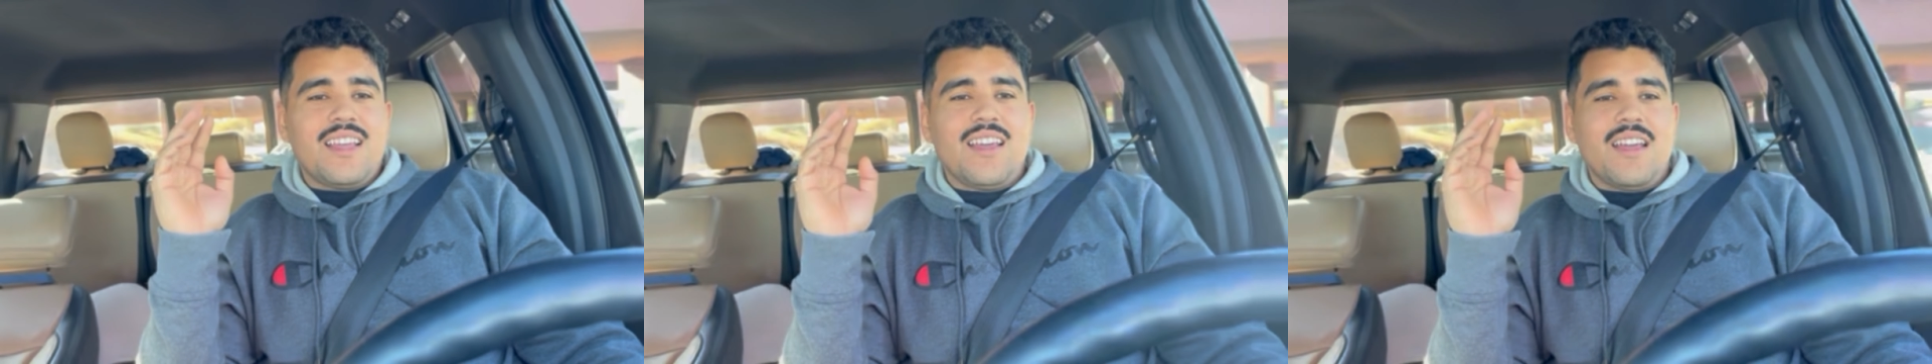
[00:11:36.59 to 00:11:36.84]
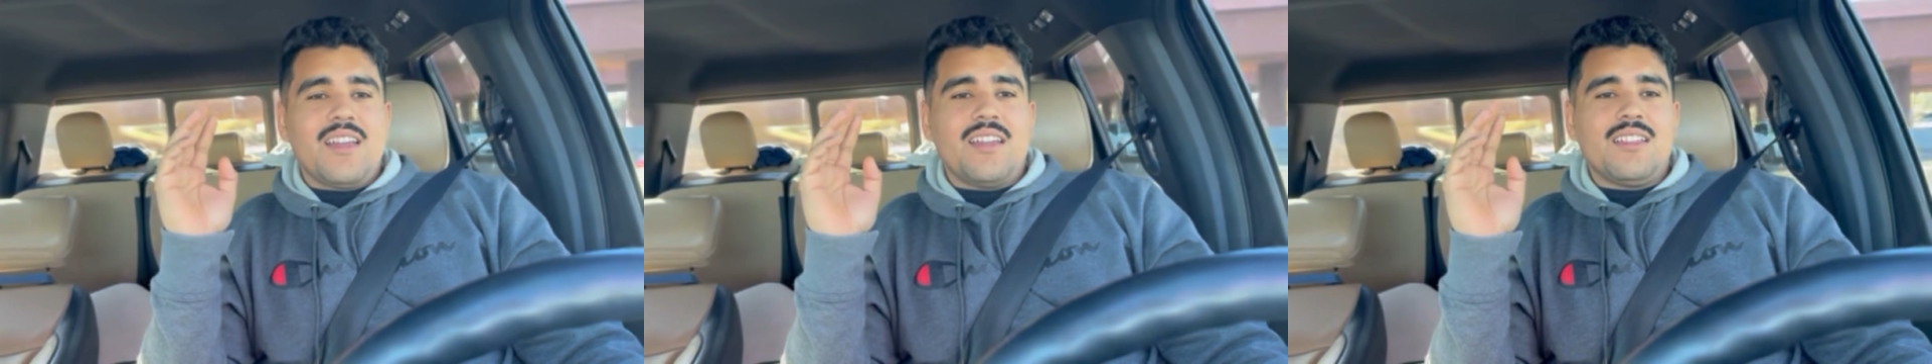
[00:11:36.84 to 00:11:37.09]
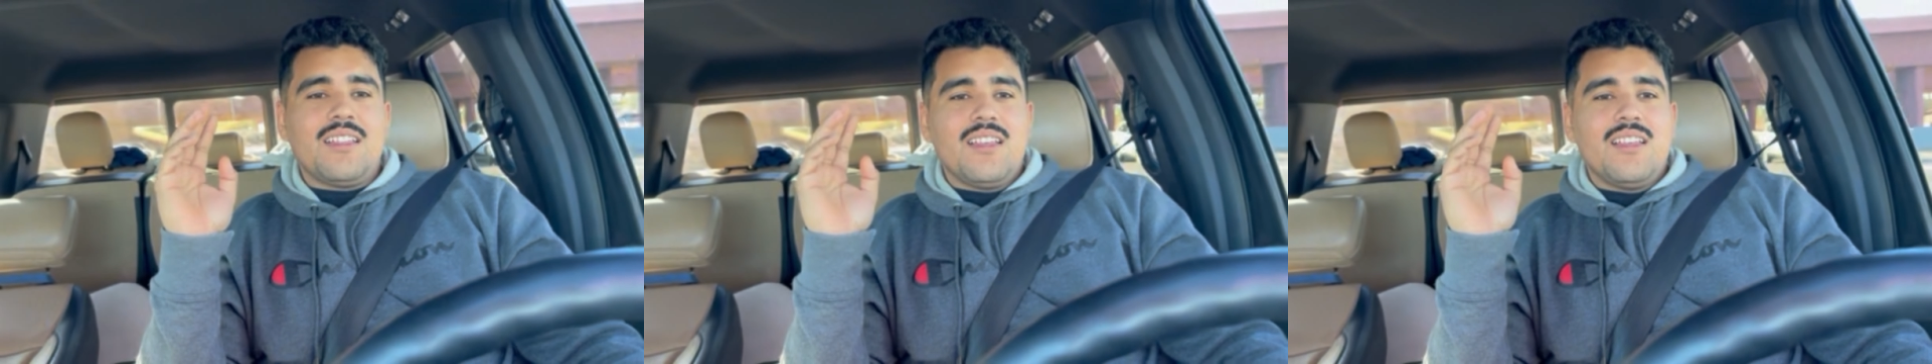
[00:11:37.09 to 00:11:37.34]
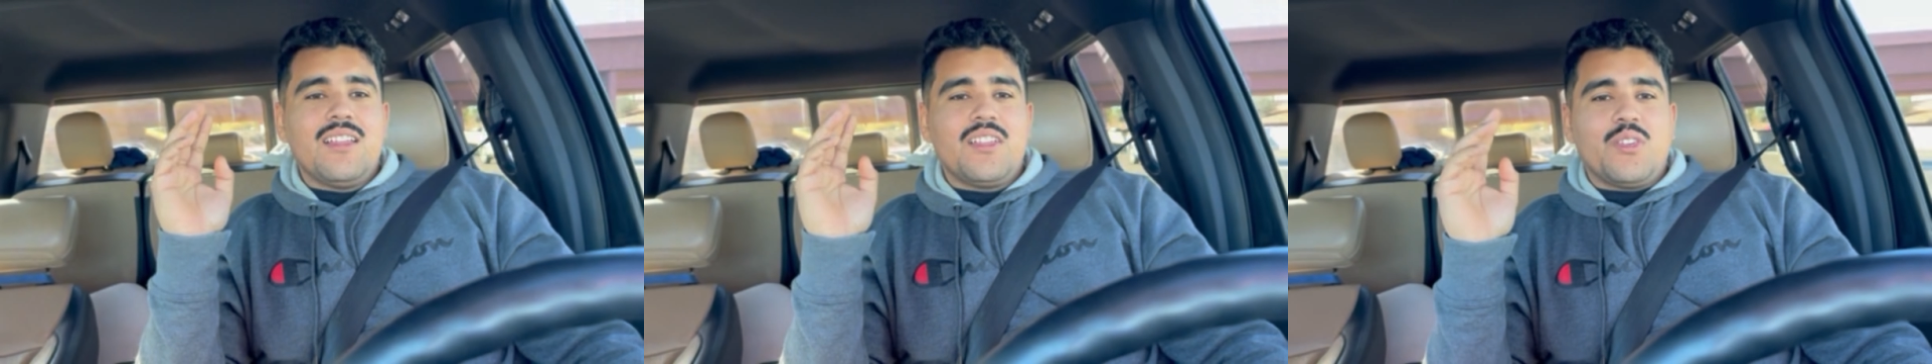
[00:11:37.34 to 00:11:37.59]

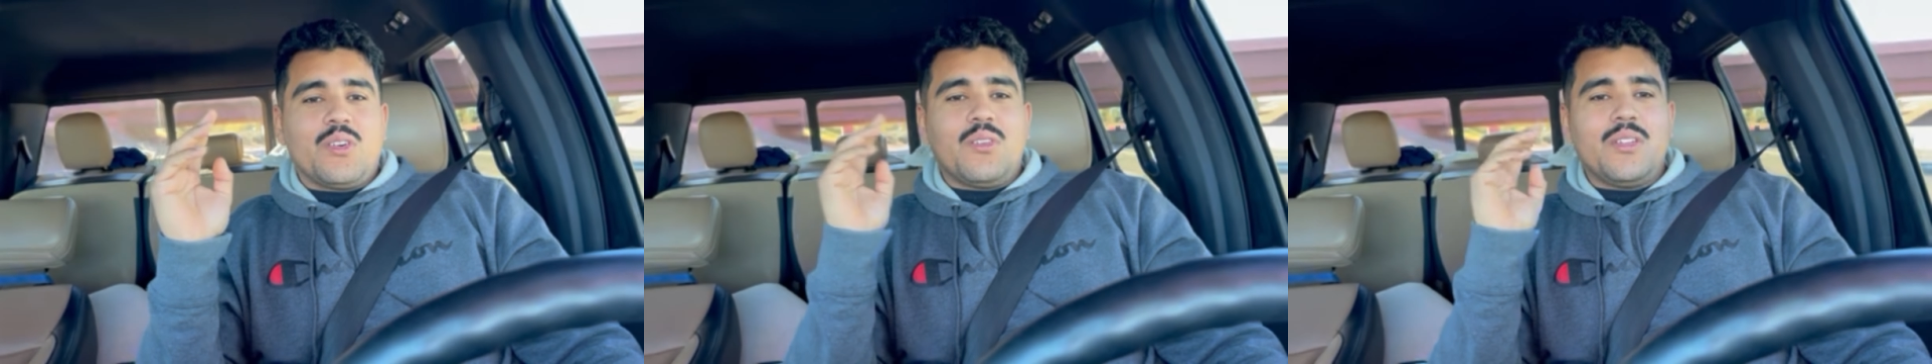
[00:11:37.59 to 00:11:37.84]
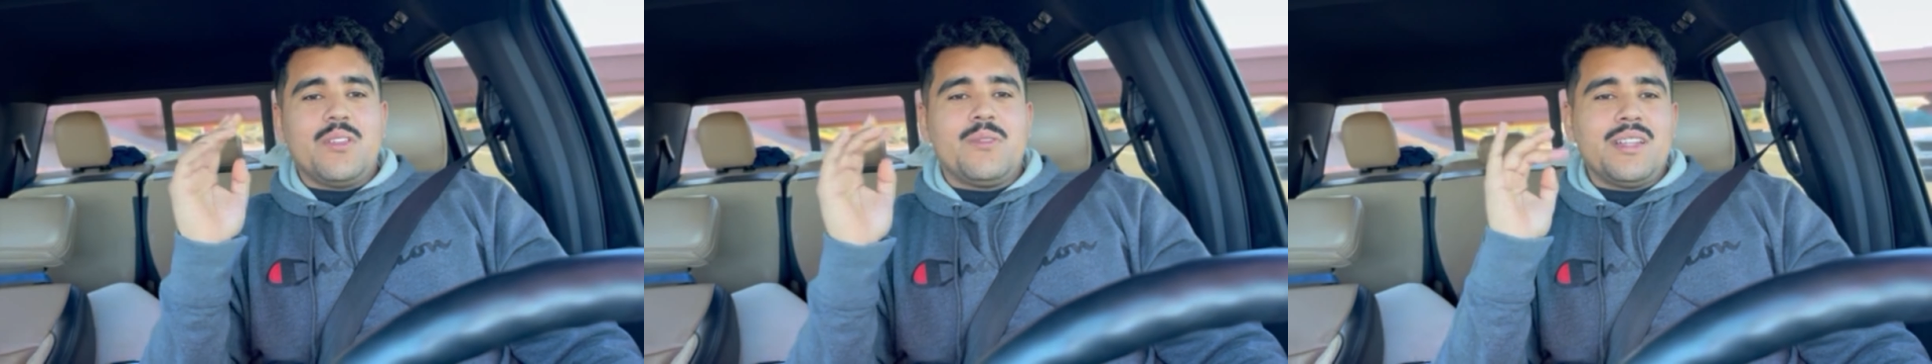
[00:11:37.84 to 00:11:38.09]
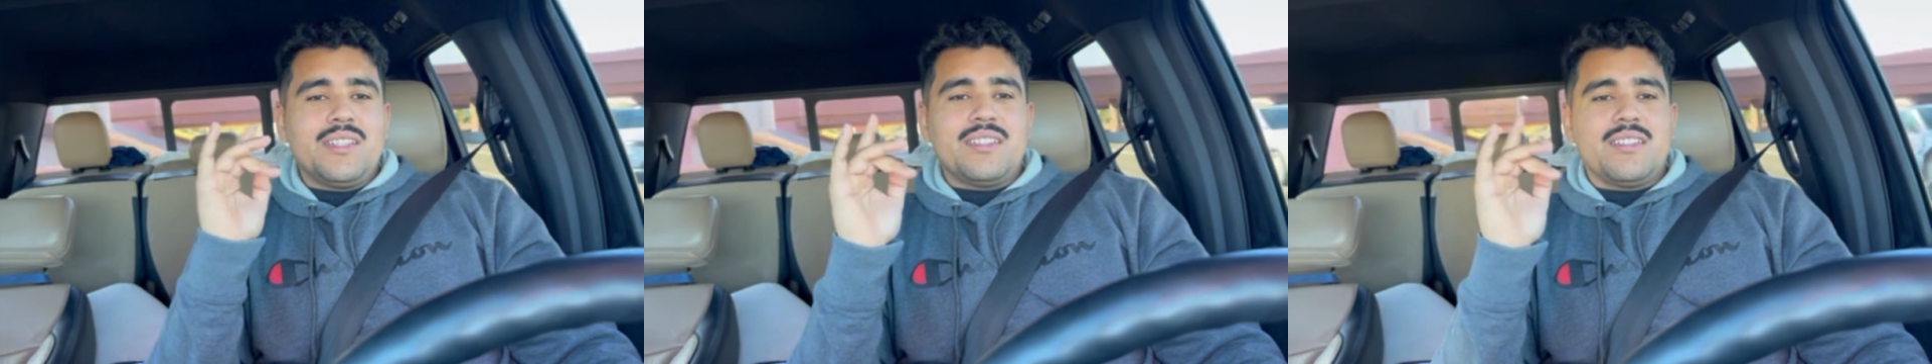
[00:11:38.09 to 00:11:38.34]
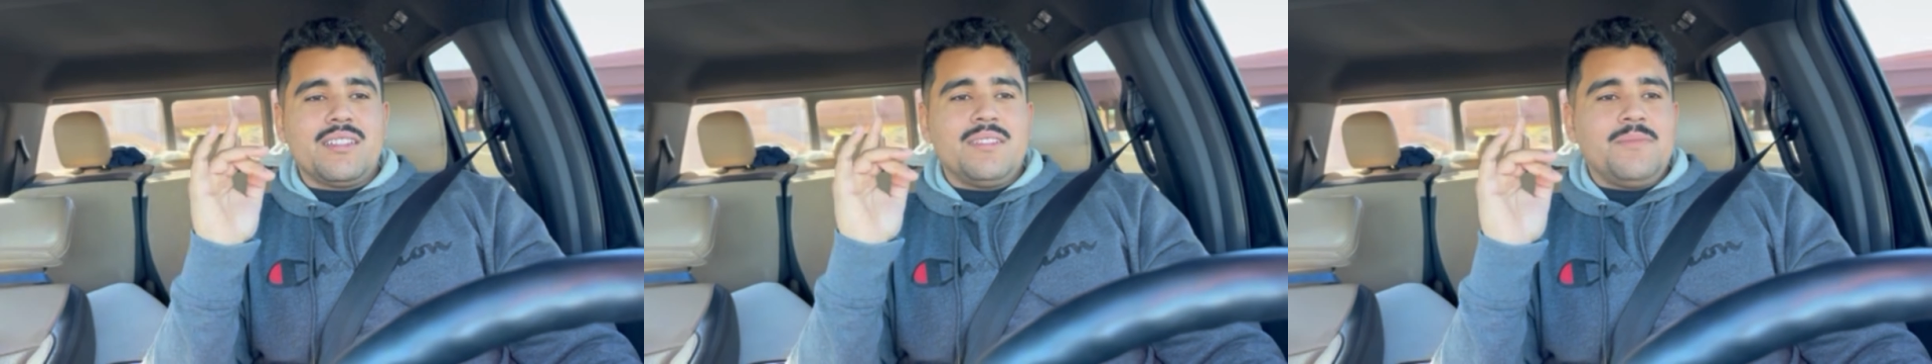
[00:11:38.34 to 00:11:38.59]
and the only
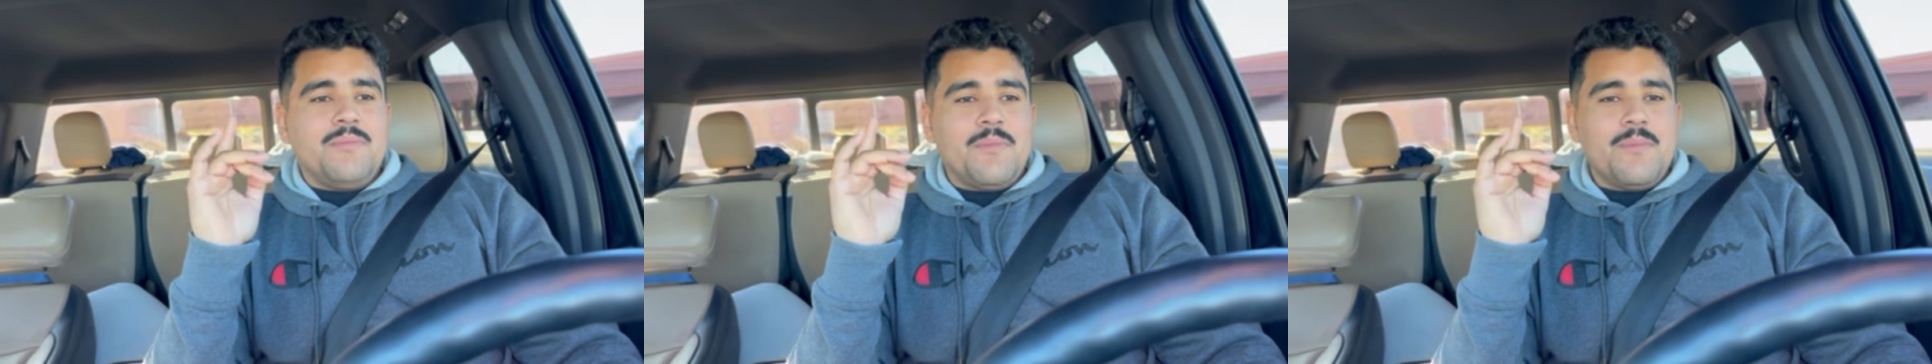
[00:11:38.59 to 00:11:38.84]
reason